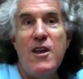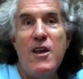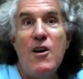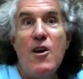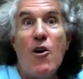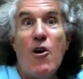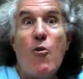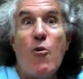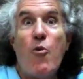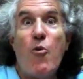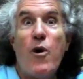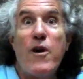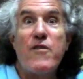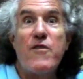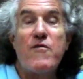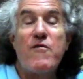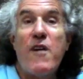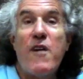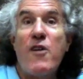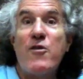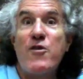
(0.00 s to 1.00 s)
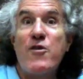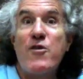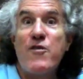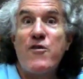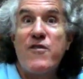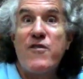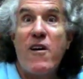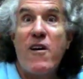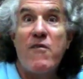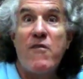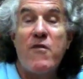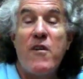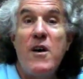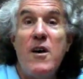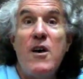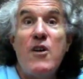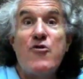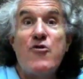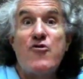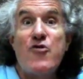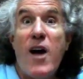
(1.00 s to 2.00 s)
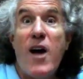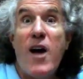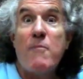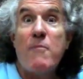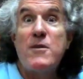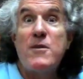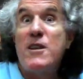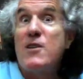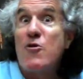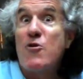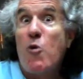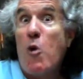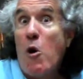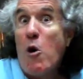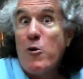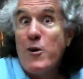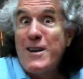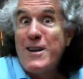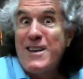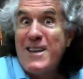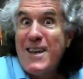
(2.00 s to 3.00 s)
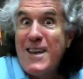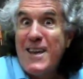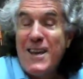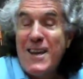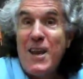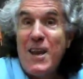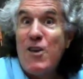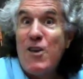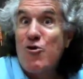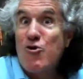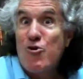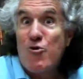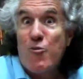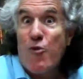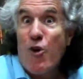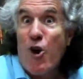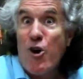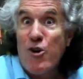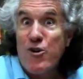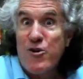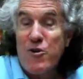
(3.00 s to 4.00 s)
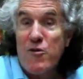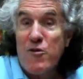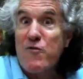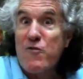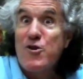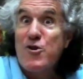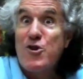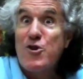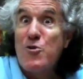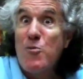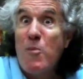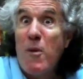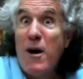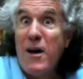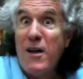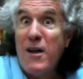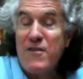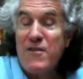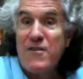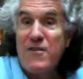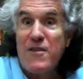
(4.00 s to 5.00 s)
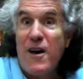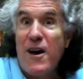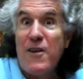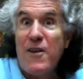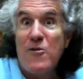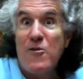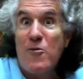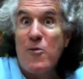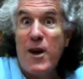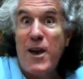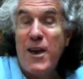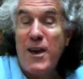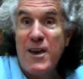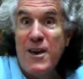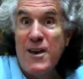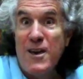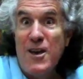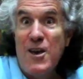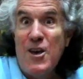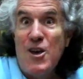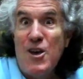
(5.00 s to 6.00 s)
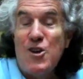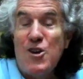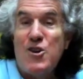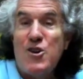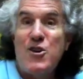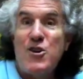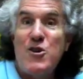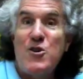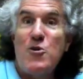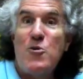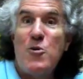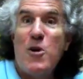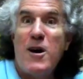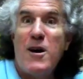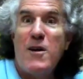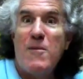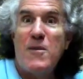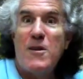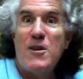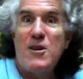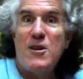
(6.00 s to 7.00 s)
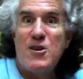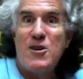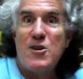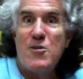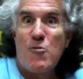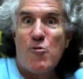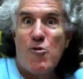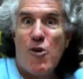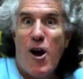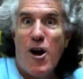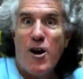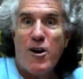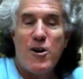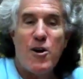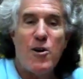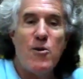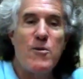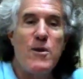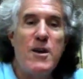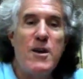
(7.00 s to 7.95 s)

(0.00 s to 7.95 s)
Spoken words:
found herself trapped in quarantine in Gibraltar for 2 months on the way to Morocco.